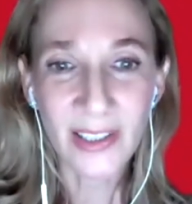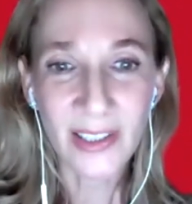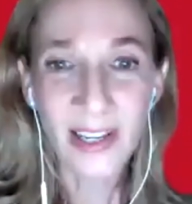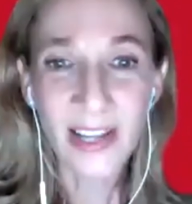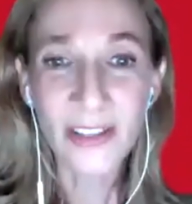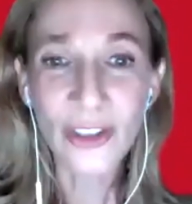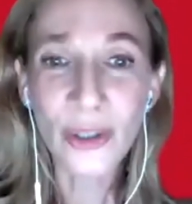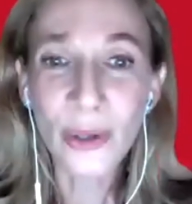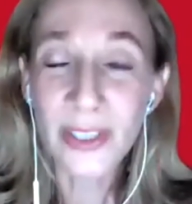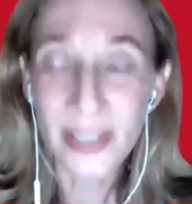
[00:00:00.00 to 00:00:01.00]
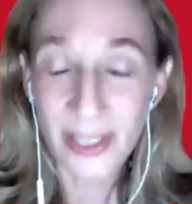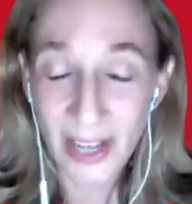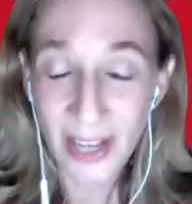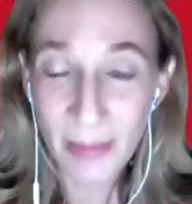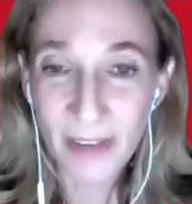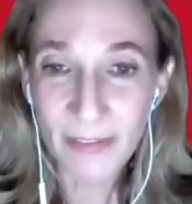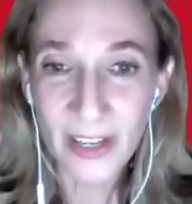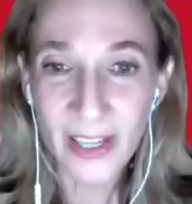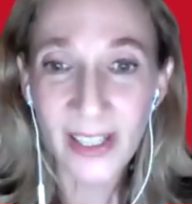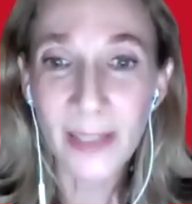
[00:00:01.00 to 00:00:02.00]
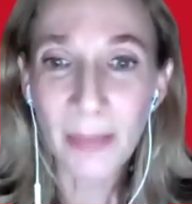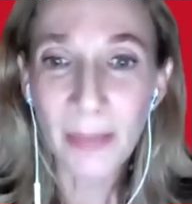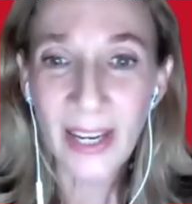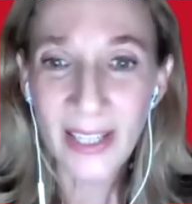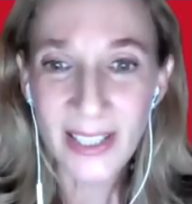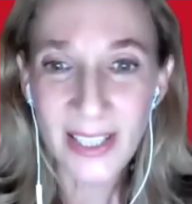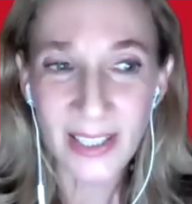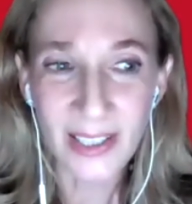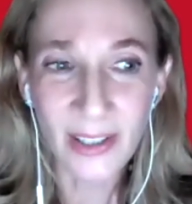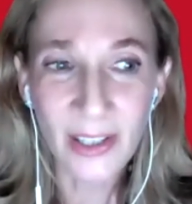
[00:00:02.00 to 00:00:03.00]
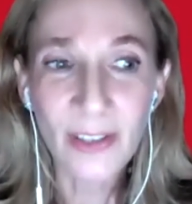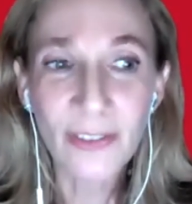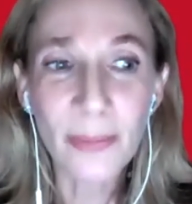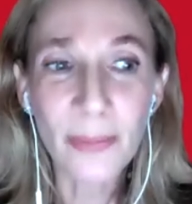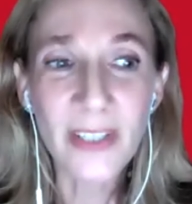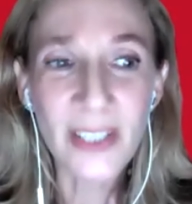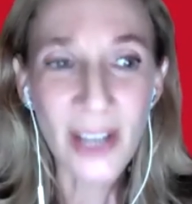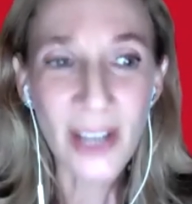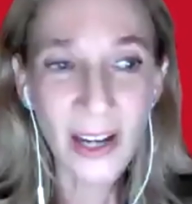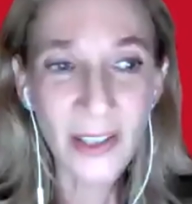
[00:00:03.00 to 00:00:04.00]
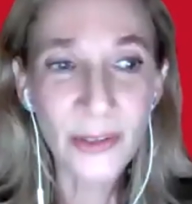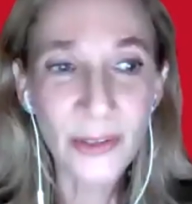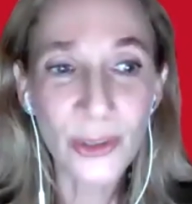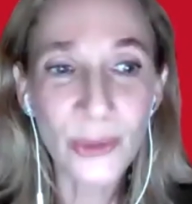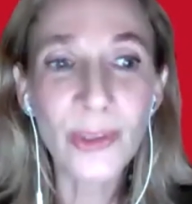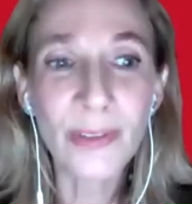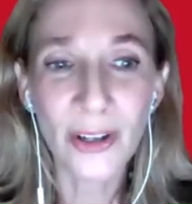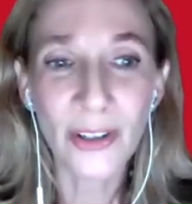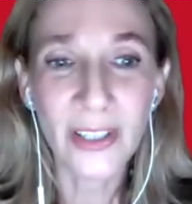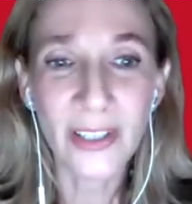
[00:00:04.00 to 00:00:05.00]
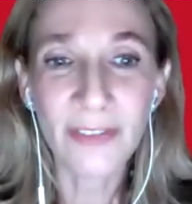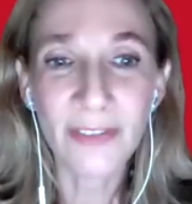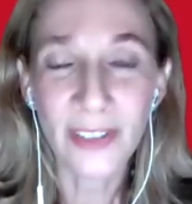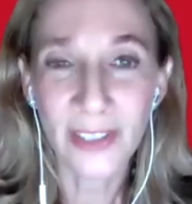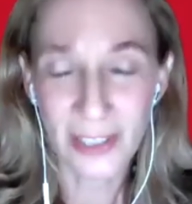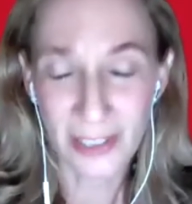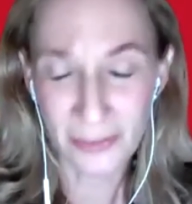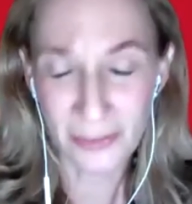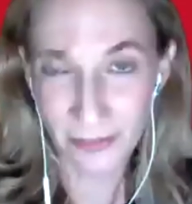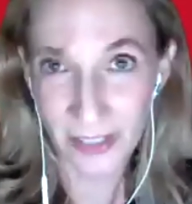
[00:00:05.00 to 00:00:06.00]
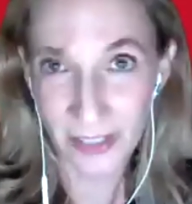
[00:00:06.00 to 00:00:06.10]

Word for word: and she holds an MFA in painting from the Tyler School of Art in Philadelphia.